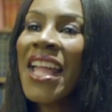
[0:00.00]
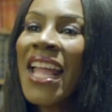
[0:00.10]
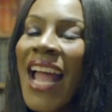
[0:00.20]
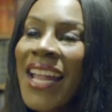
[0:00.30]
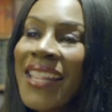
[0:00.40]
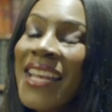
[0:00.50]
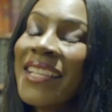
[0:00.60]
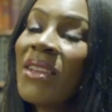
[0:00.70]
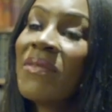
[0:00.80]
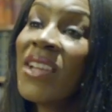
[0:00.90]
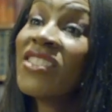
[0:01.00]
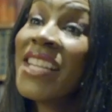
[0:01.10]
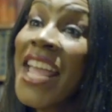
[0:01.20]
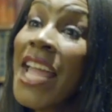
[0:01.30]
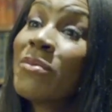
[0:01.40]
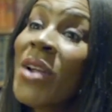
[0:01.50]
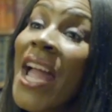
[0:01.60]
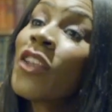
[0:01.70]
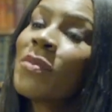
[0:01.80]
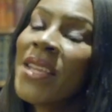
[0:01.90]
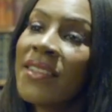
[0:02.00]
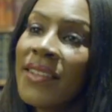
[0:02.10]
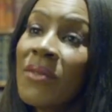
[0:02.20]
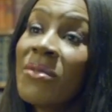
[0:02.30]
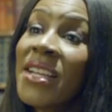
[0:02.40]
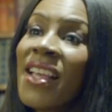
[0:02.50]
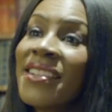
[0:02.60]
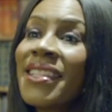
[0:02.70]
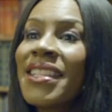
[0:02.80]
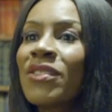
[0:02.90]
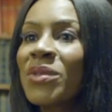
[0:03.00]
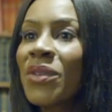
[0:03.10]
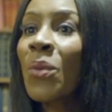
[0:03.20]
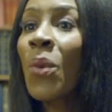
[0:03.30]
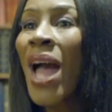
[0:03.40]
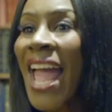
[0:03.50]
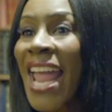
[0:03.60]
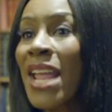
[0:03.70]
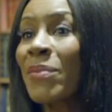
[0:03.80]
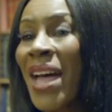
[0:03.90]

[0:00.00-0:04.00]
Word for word: Mm -hmm. And then it eventually came round because I realised that this was a way,